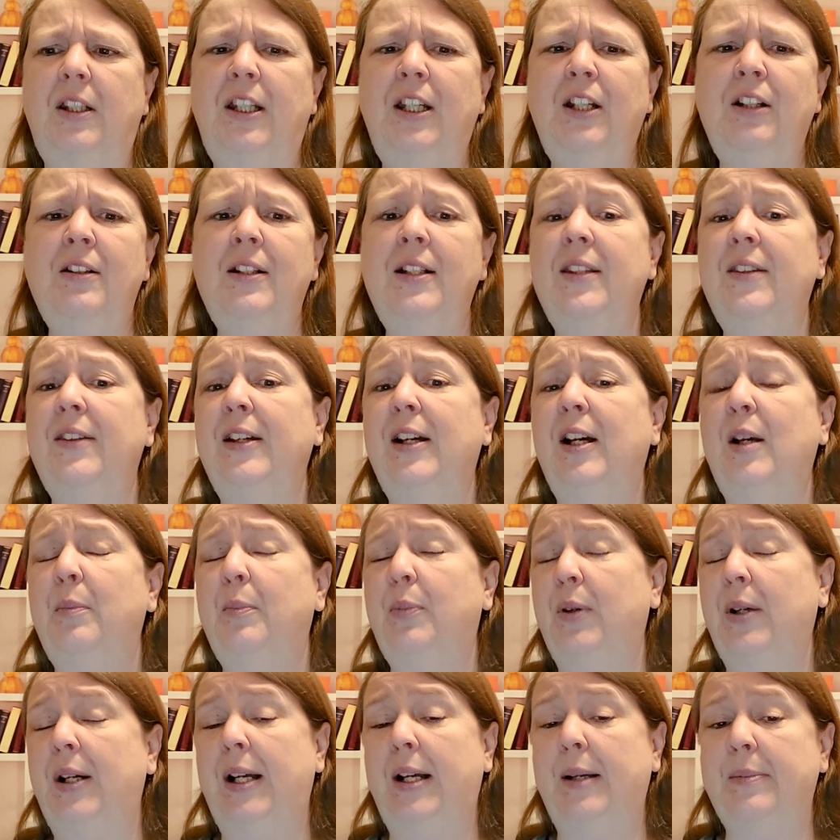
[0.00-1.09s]
Kirian thought
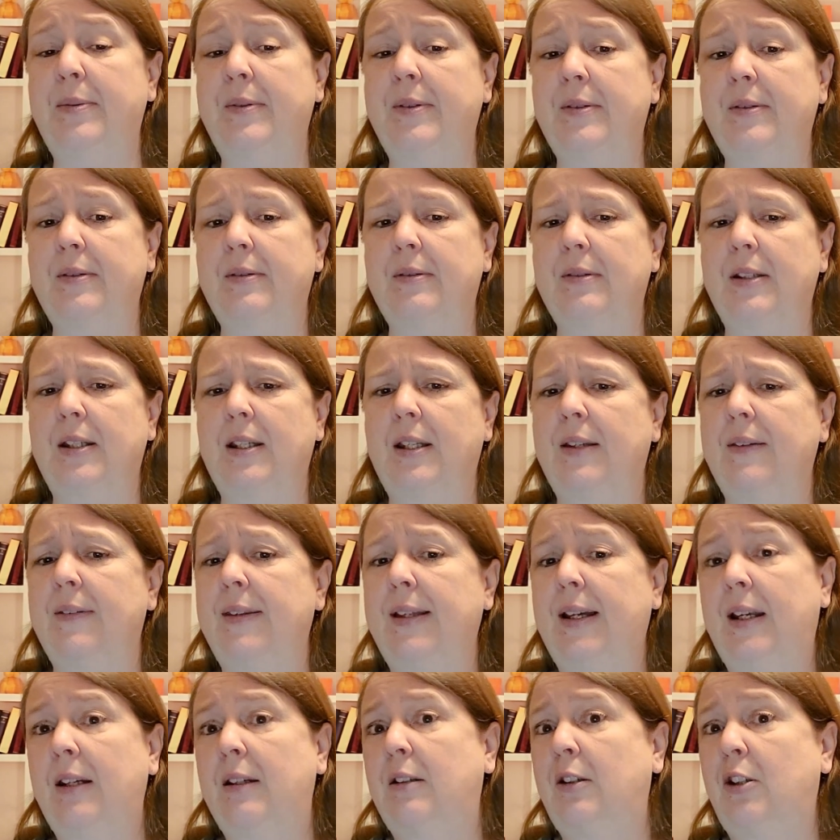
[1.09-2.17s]
perhaps
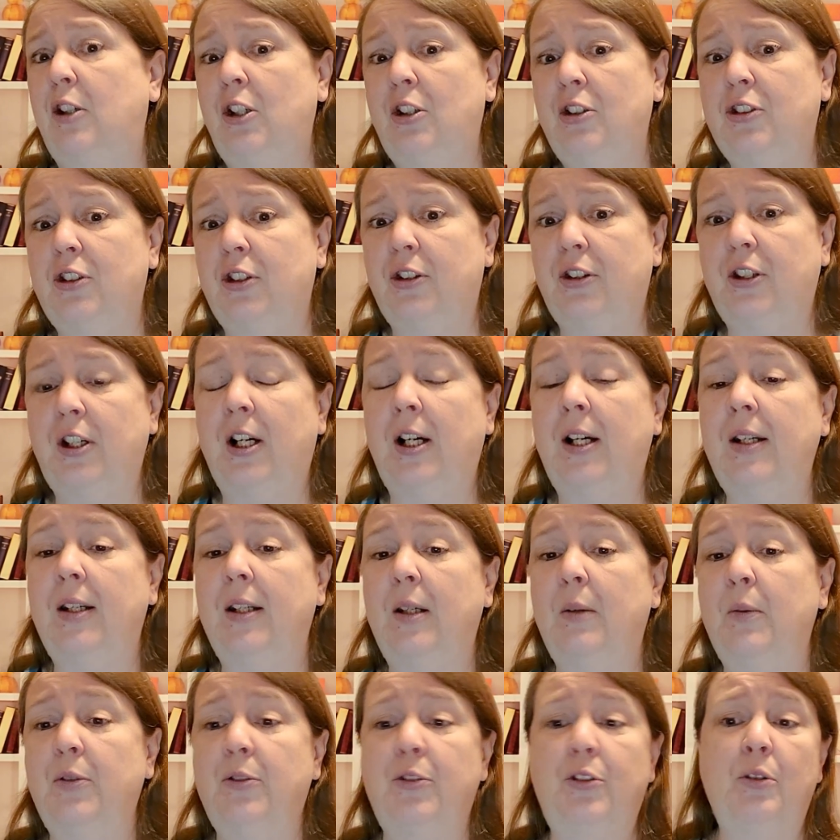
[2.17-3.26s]
that Kirsha thought
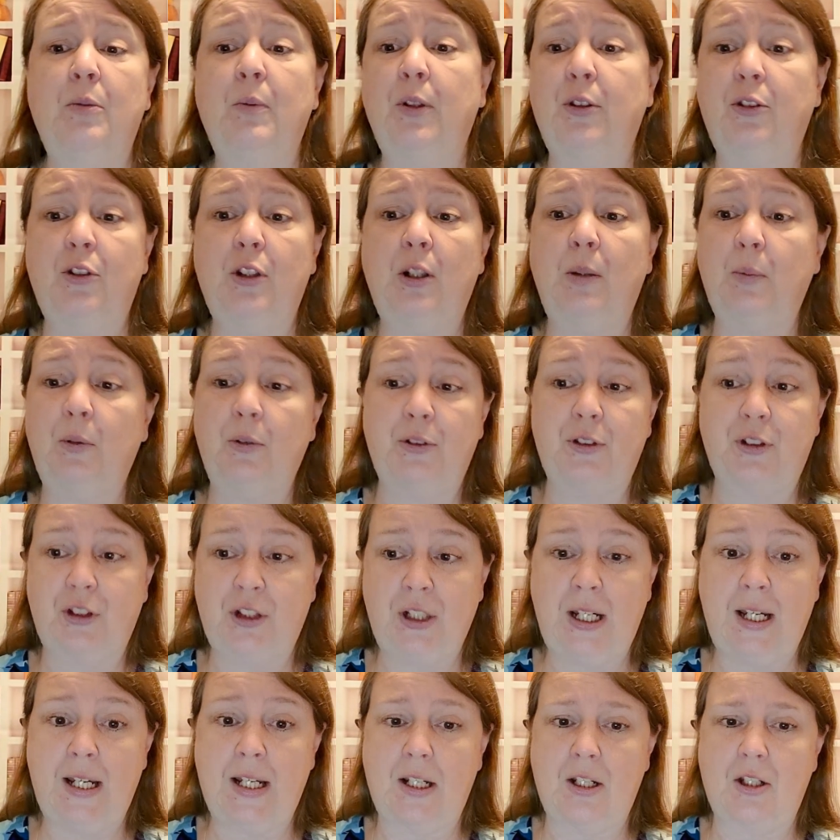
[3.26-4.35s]
it was too much trouble to
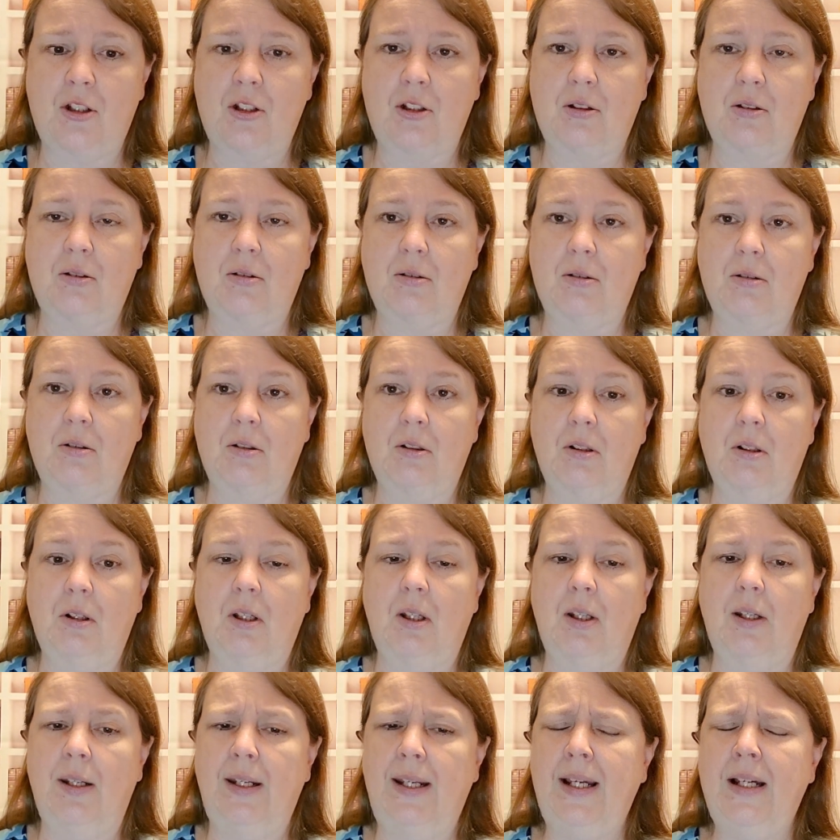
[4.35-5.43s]
change.
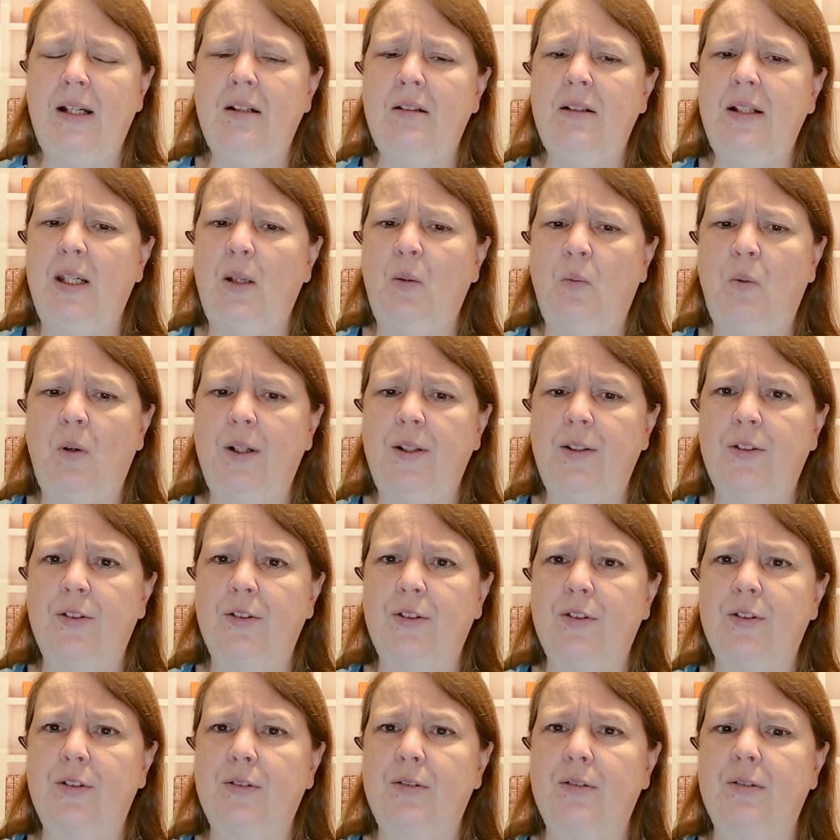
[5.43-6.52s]
Now he
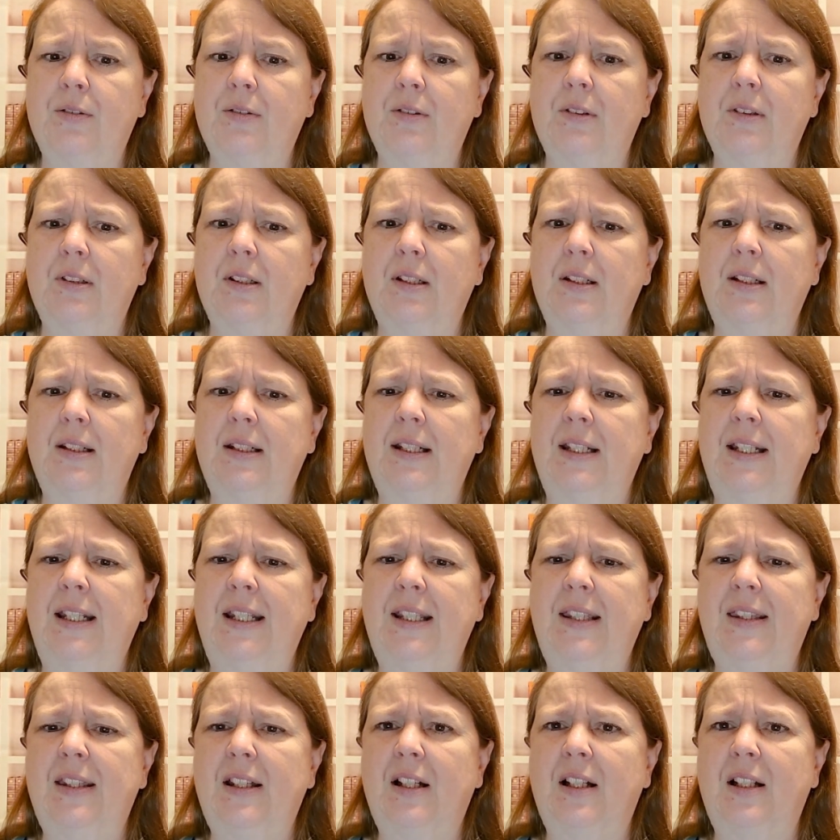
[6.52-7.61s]
wondered. He
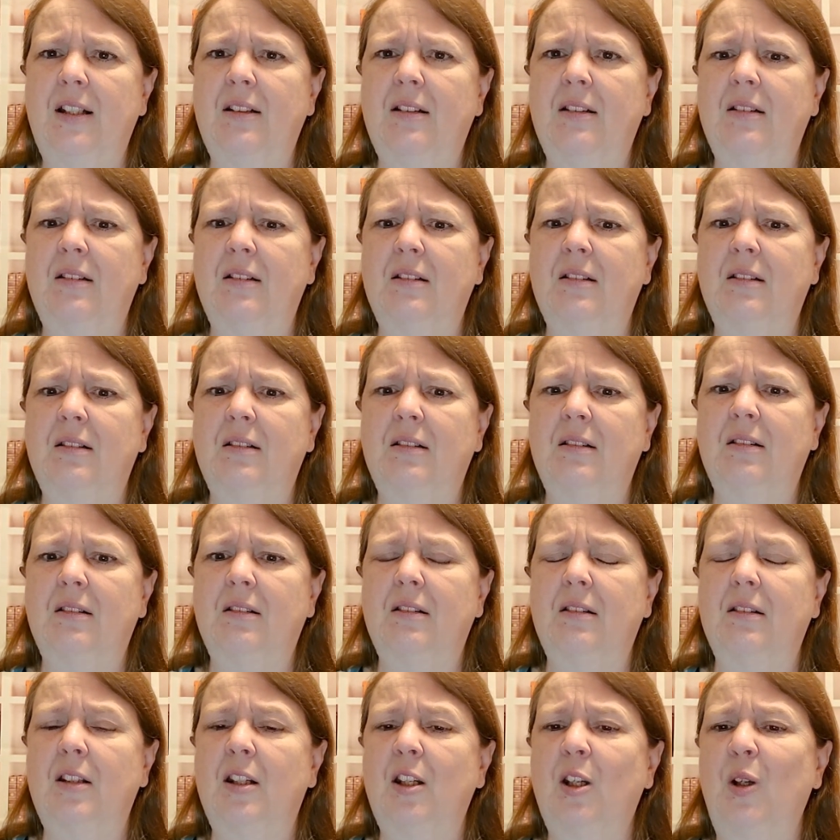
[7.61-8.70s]
thought,
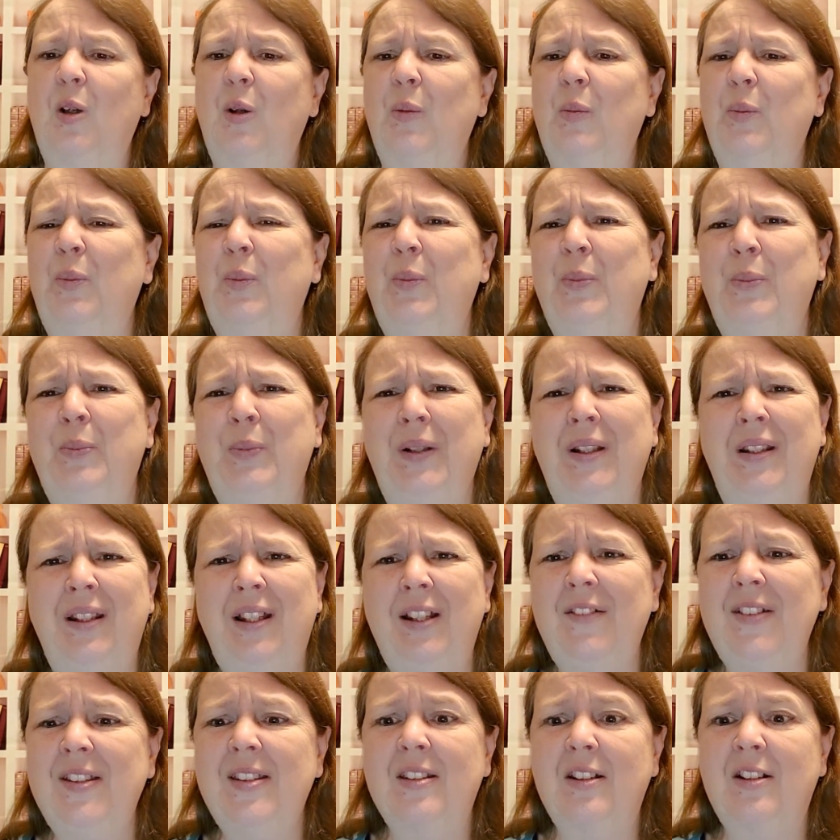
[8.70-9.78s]
but
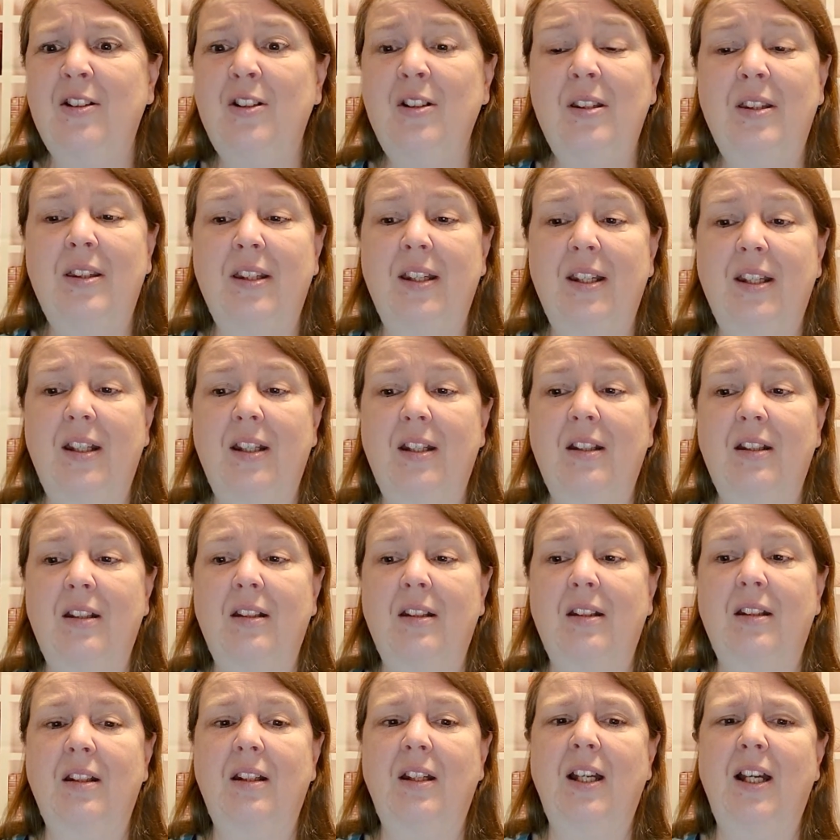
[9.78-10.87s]
love is a good thing.
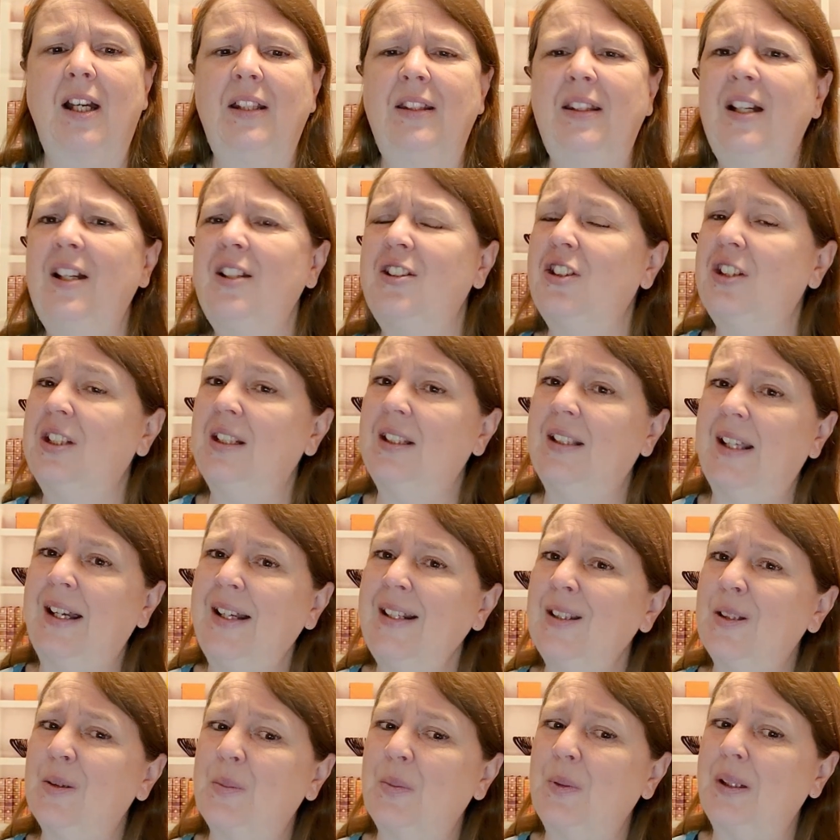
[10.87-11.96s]
I thought she
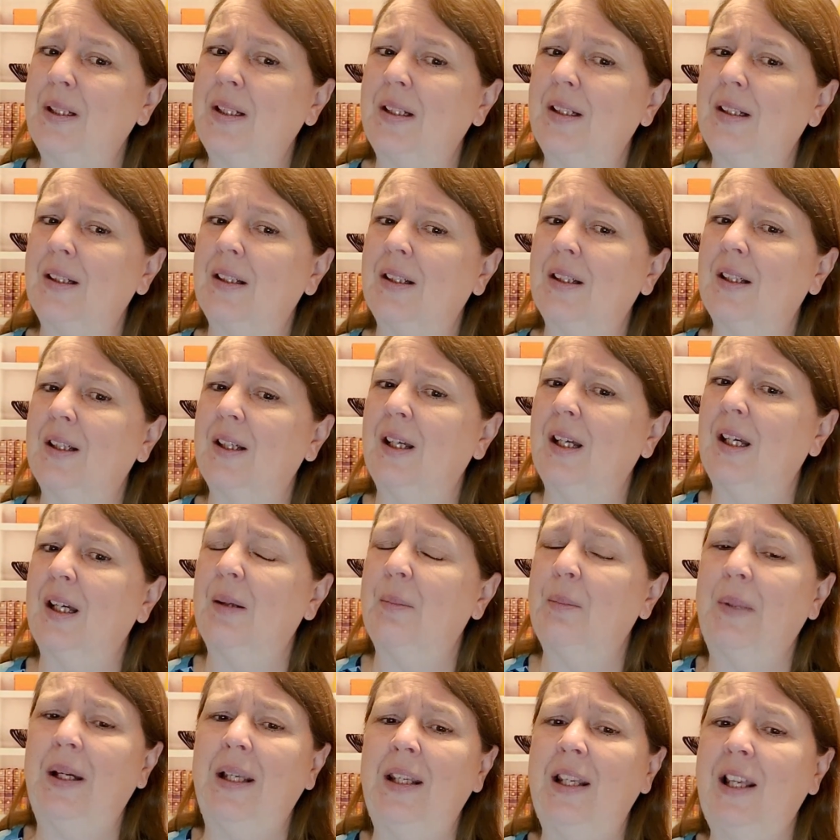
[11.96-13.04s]
liked me.
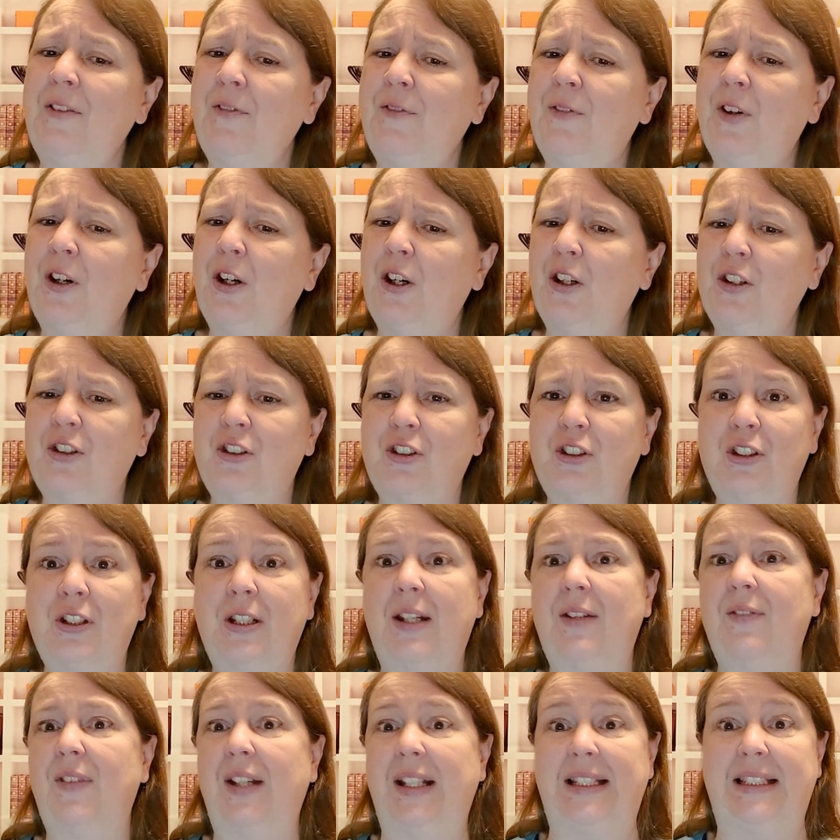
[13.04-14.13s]
My love for her should
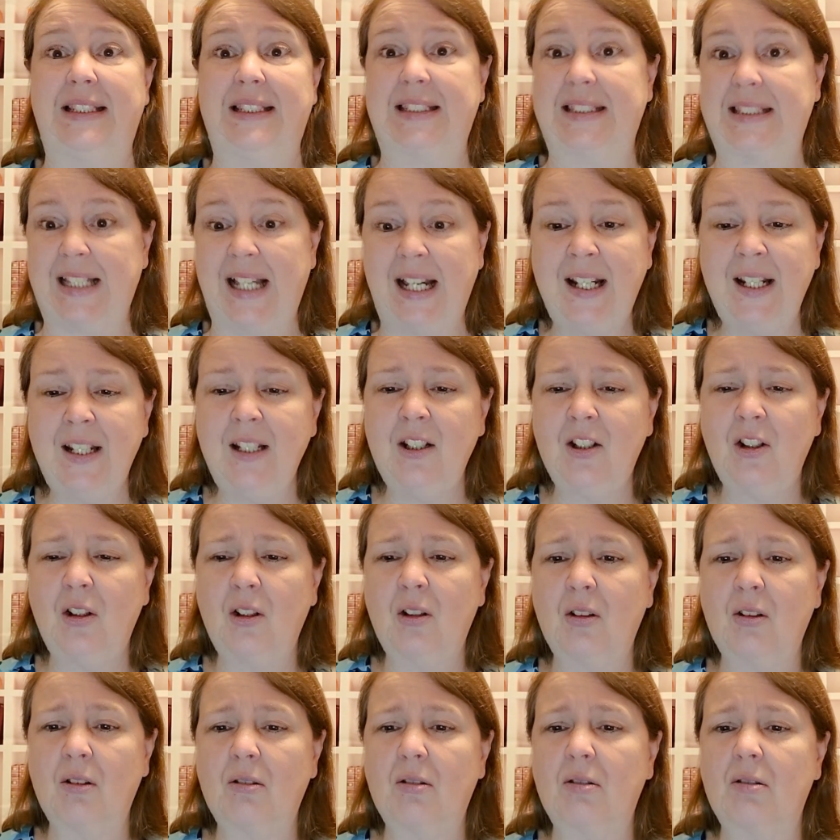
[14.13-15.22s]
have excited
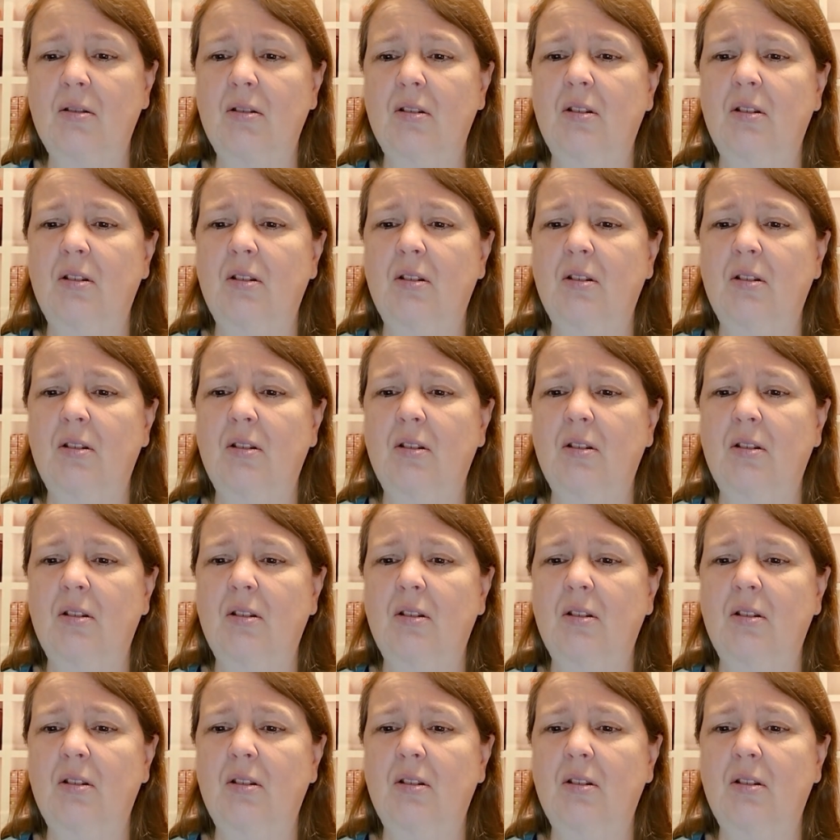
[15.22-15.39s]
her.